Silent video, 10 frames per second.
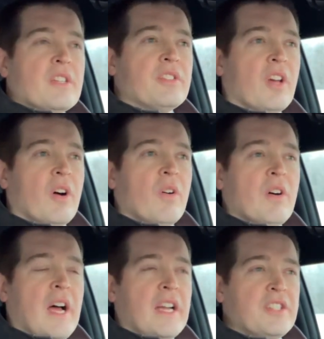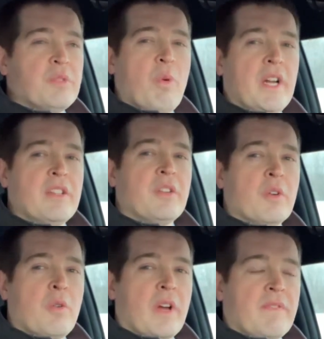So I just want to do
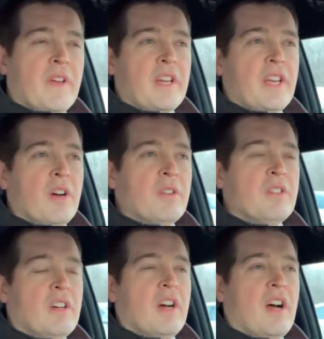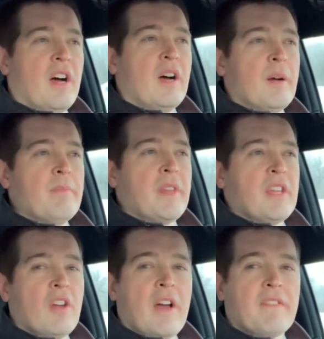a quick video.
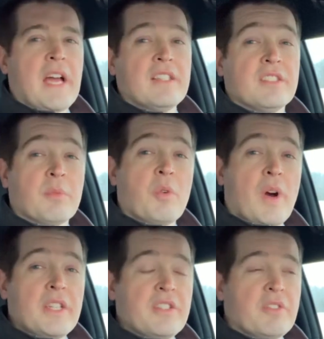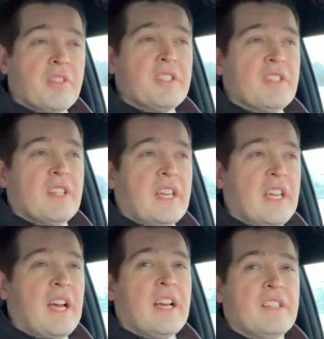You know, I've gotten some questions
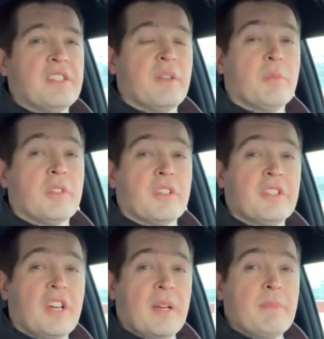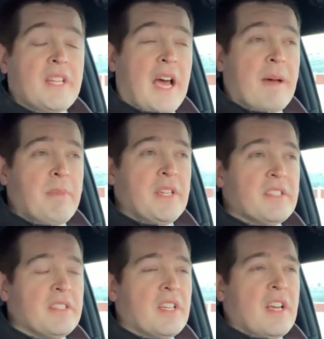recently on similar type
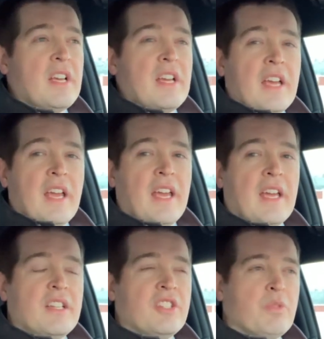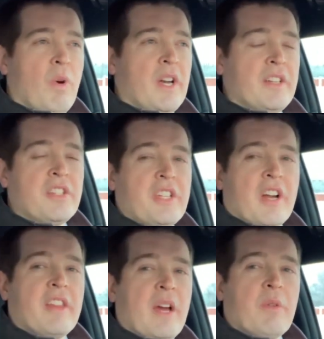topics, and just wanted to
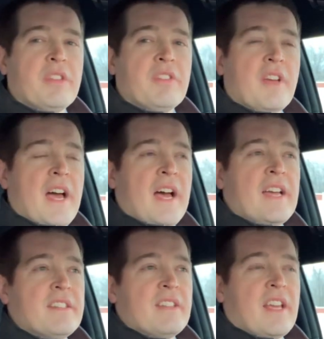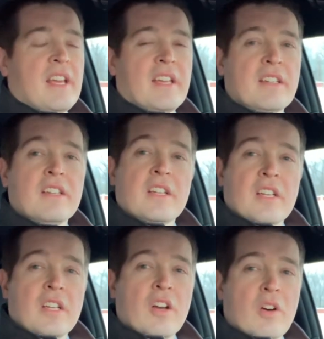share that with you guys,
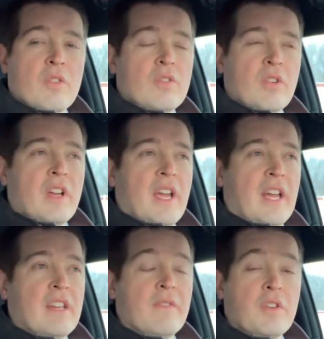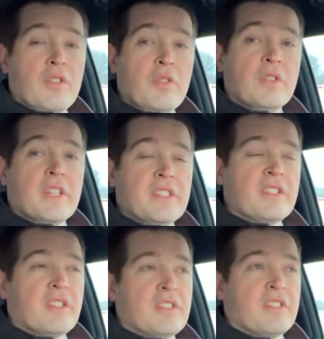and, you know, any of you new
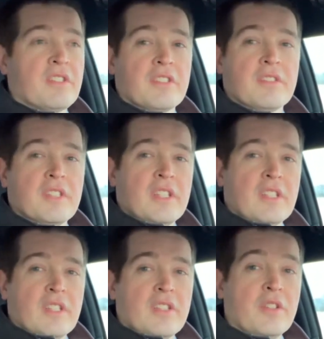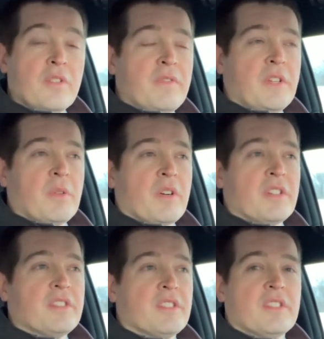listeners or new
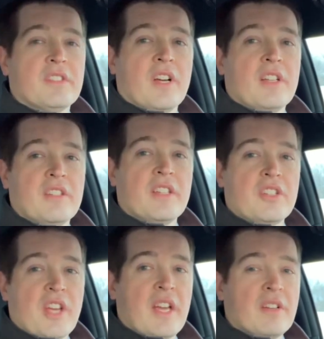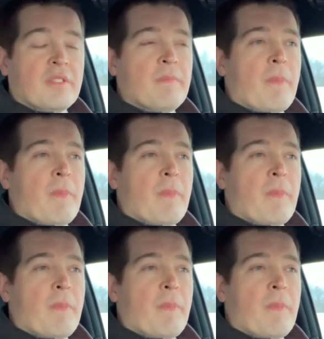viewers to the channel.